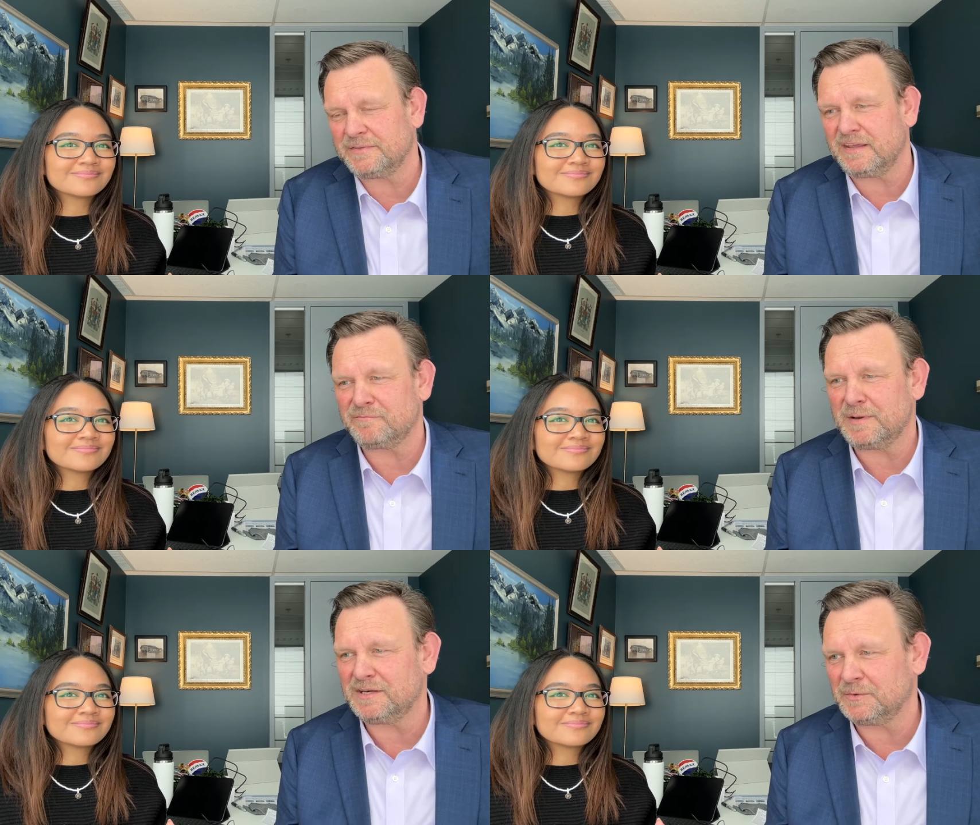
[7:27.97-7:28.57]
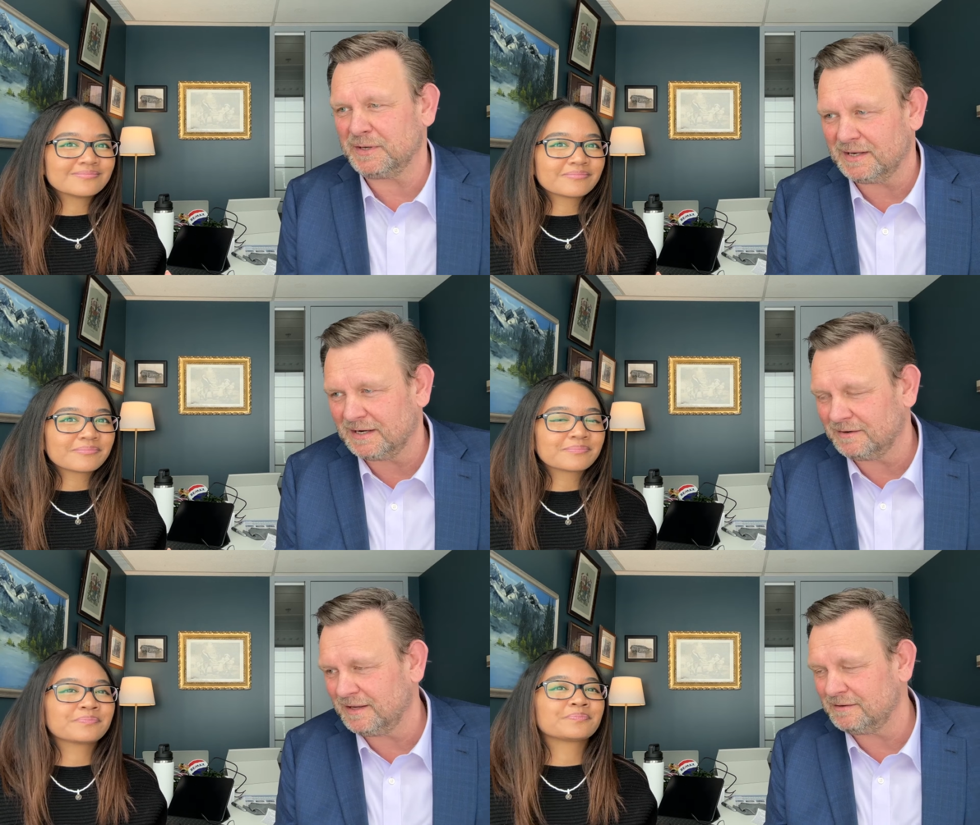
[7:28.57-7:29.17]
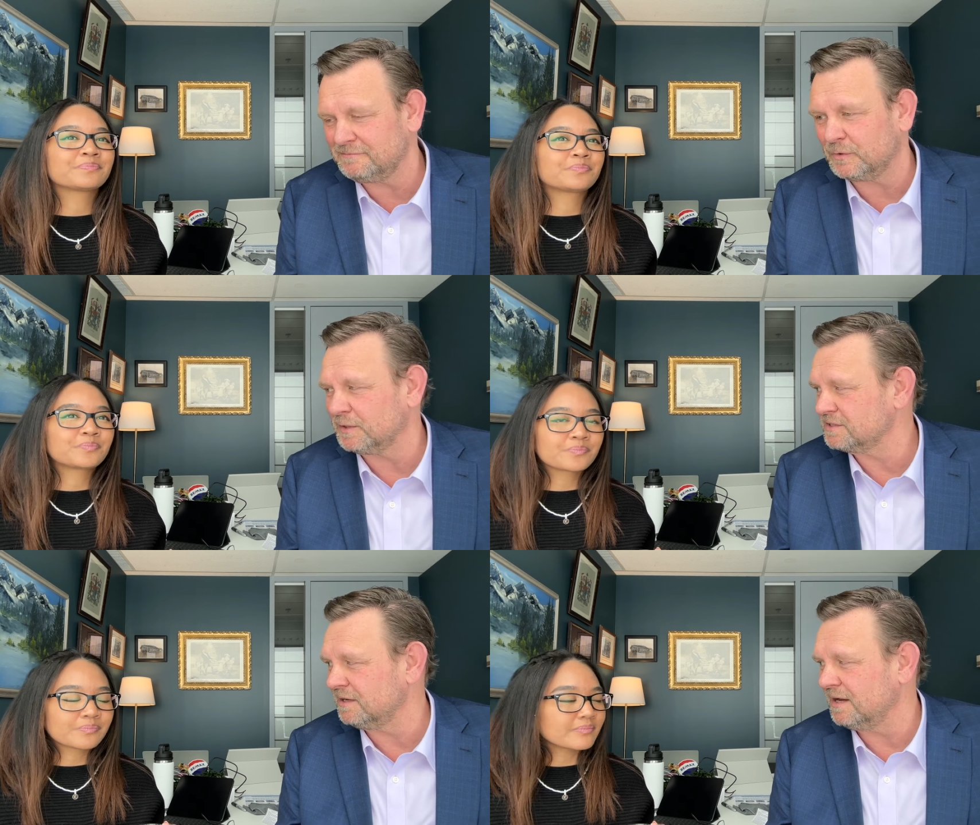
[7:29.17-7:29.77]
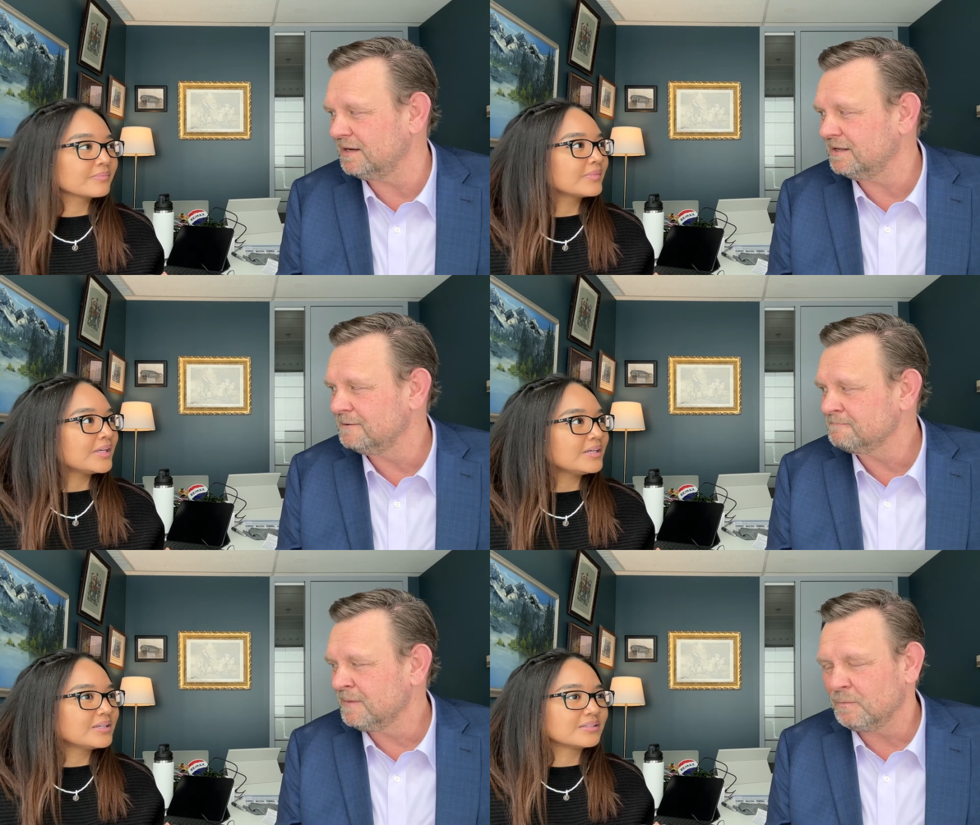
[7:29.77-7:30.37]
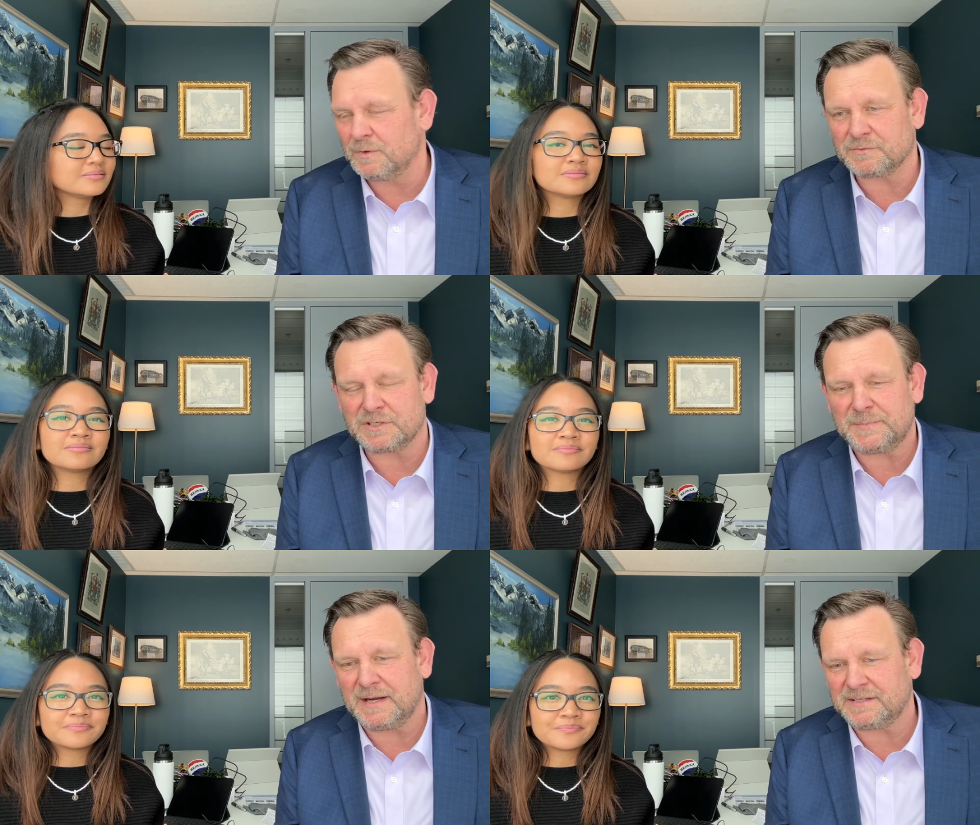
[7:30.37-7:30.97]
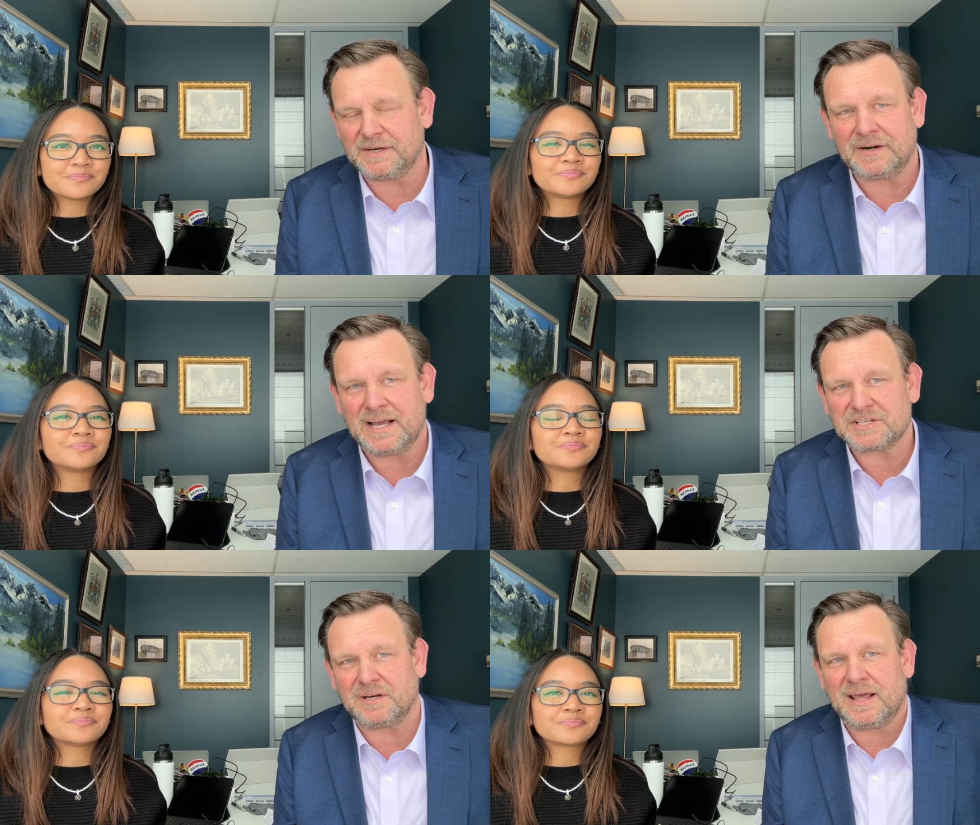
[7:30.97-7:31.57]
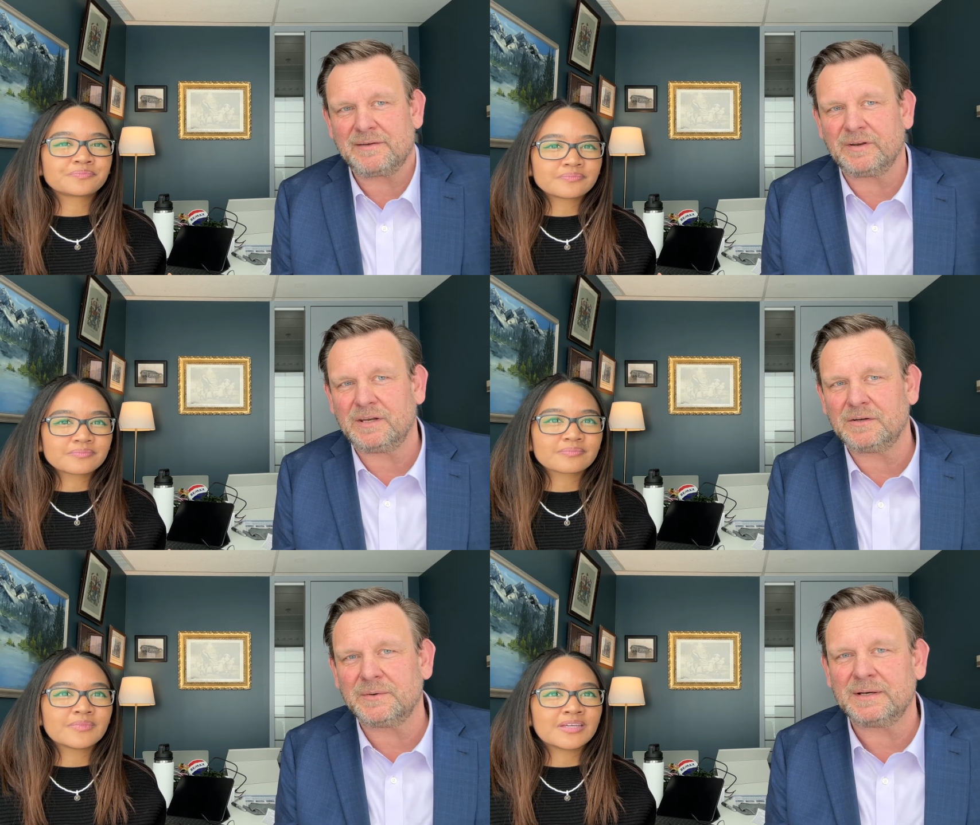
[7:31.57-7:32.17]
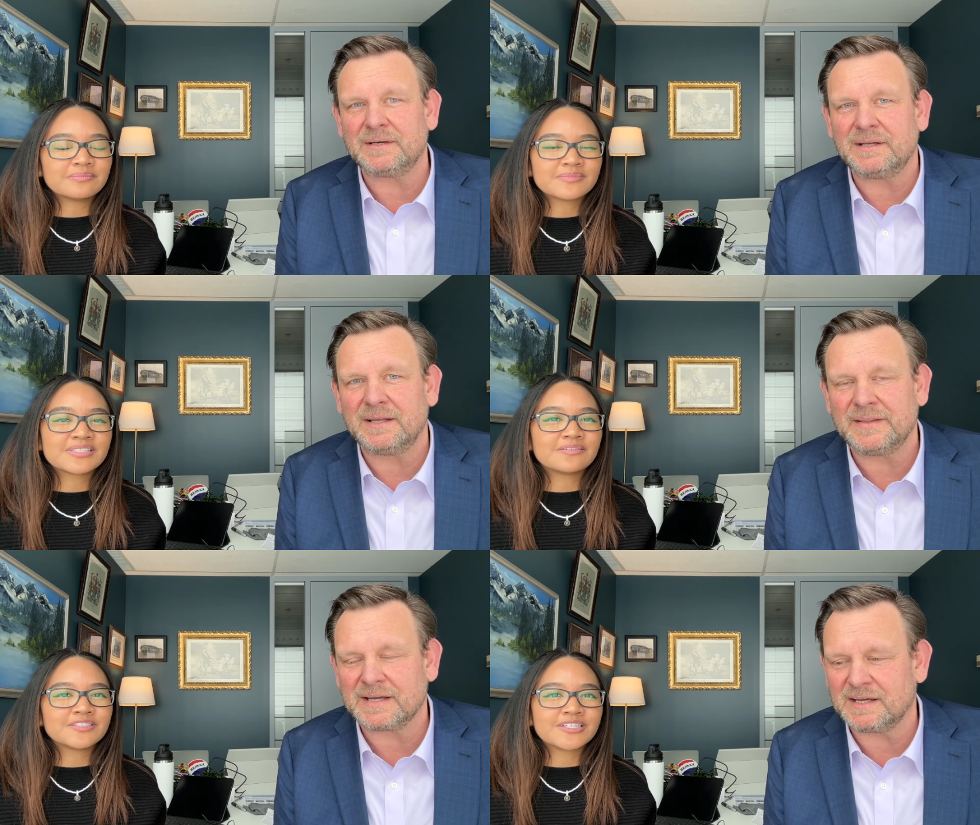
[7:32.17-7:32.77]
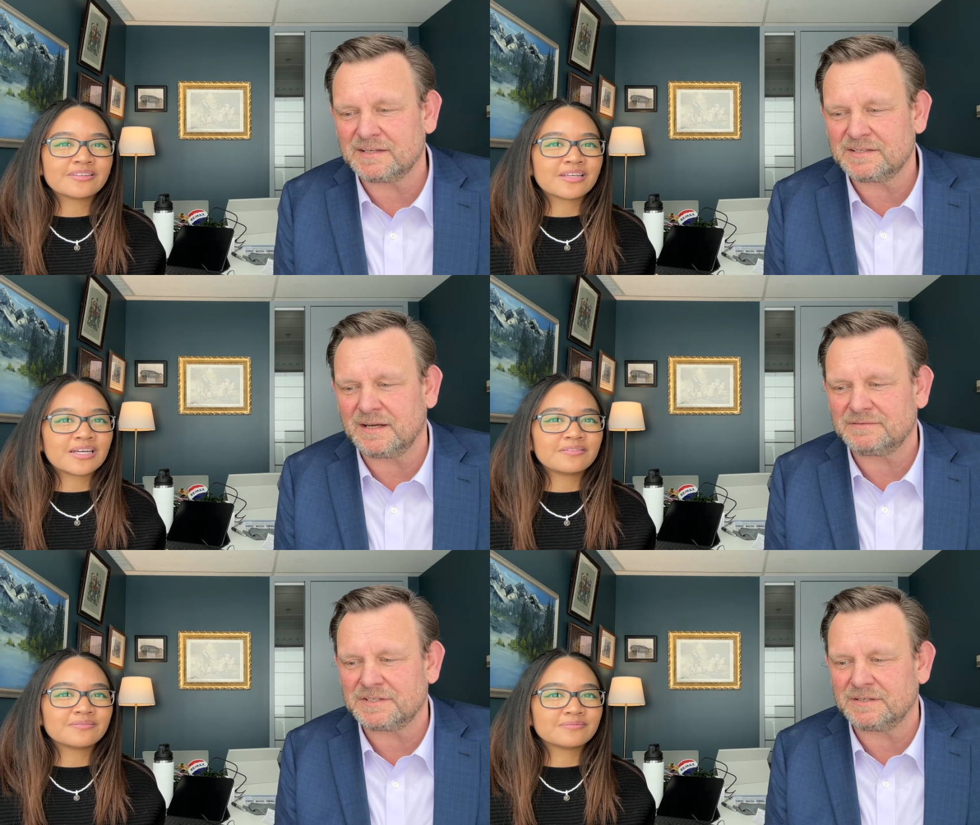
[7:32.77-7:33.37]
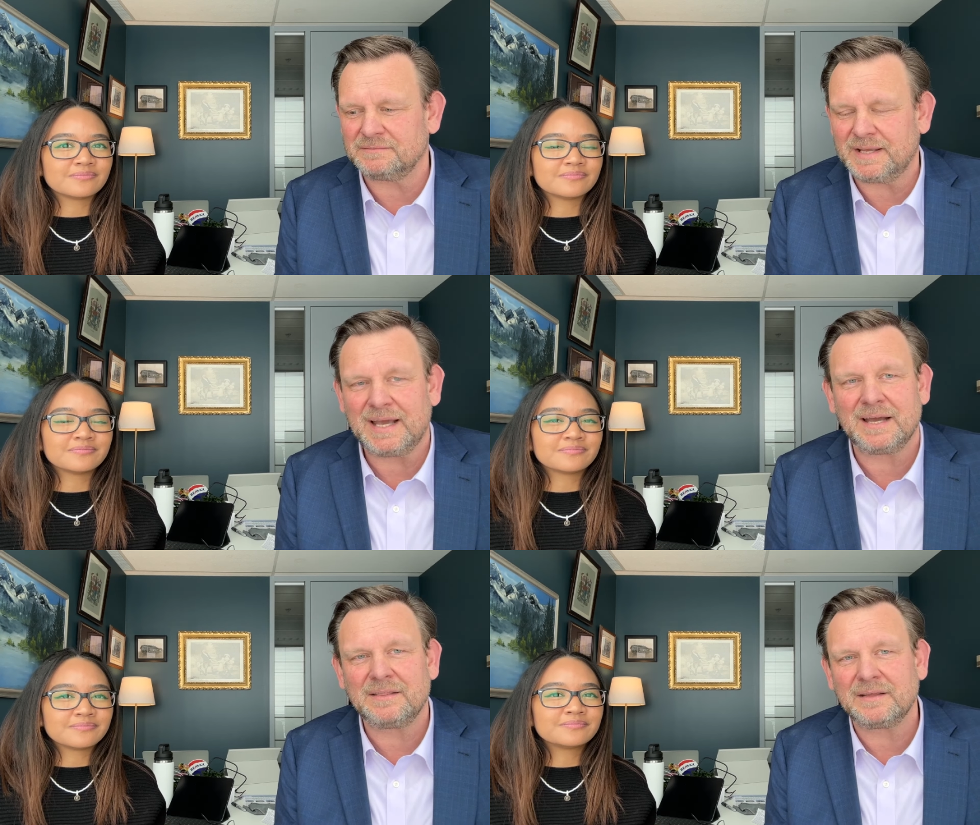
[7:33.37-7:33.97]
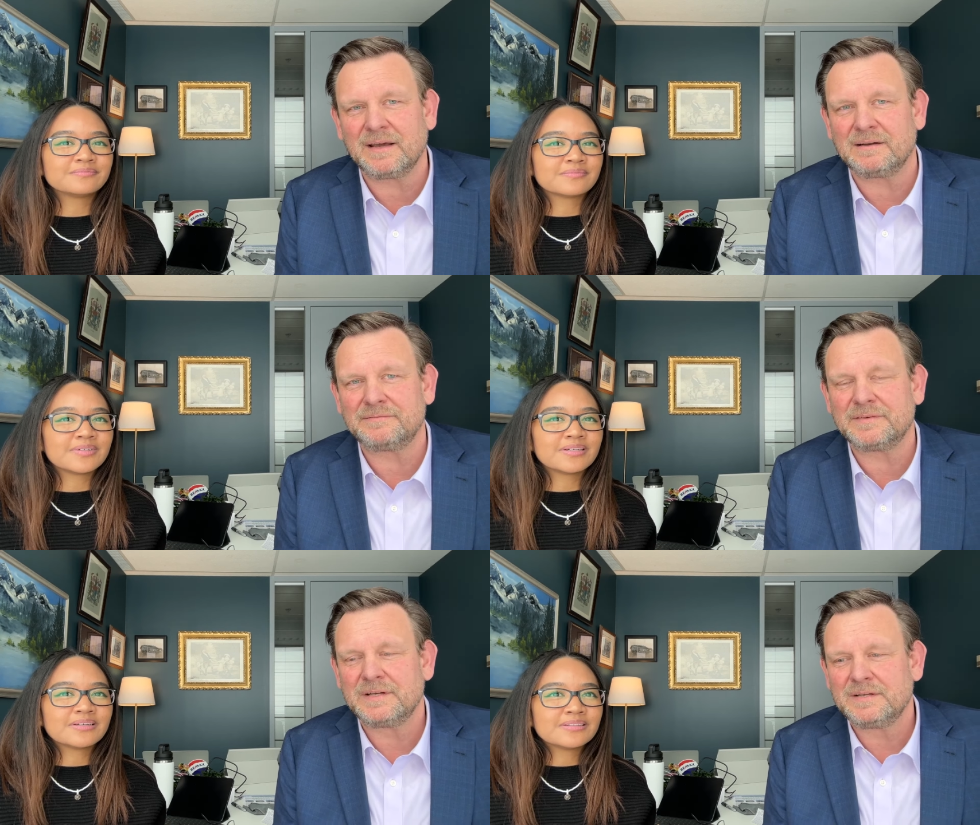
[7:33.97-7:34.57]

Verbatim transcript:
Speaker 1: what they've been doing in Forest Lawn with respect to International Avenue and that kind of stuff. So yeah, kind of